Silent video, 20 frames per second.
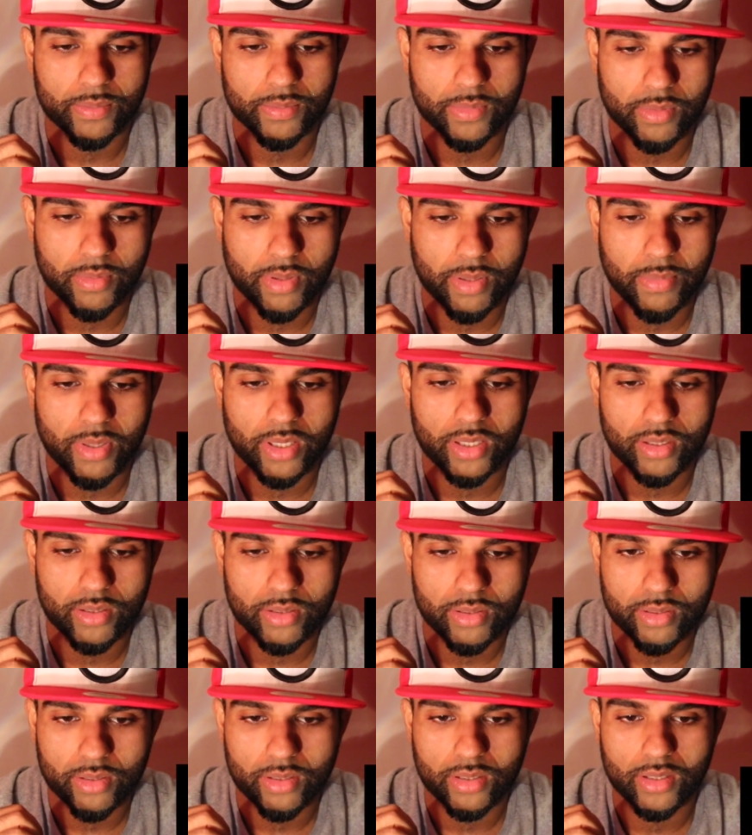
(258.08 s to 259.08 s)
When I met
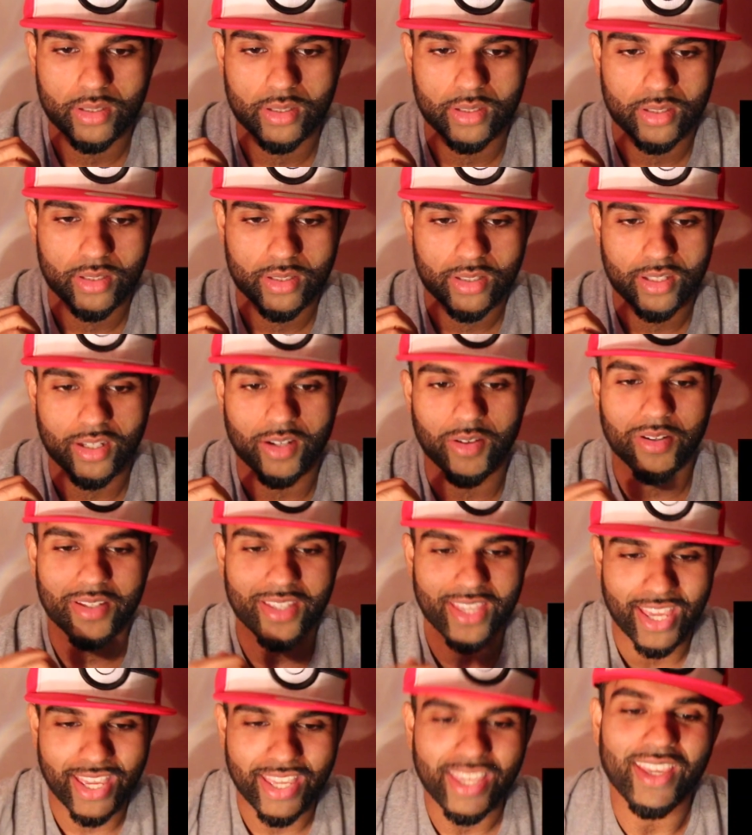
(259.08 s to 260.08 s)
you.
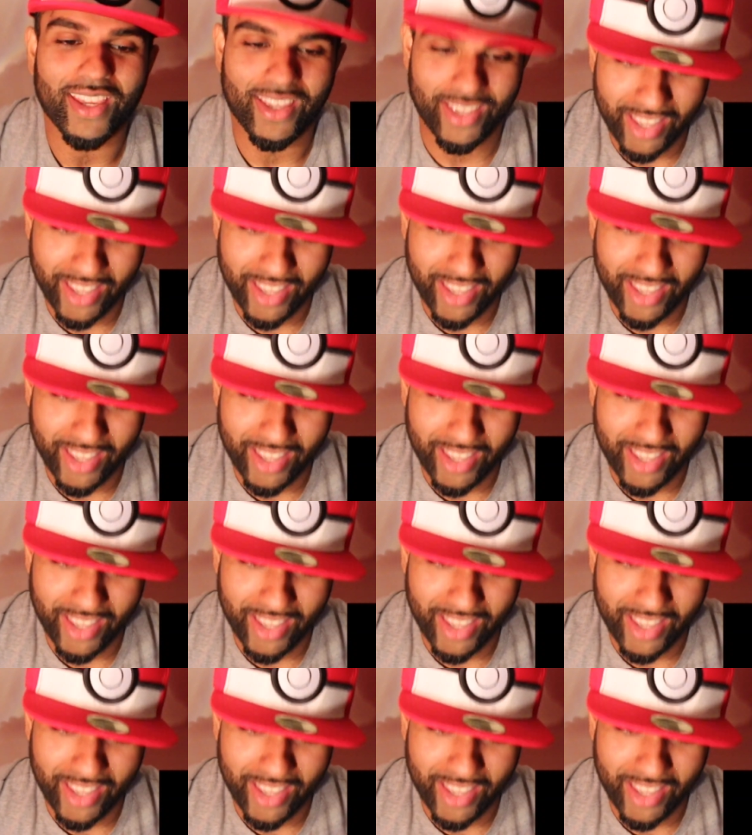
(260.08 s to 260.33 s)
Okay,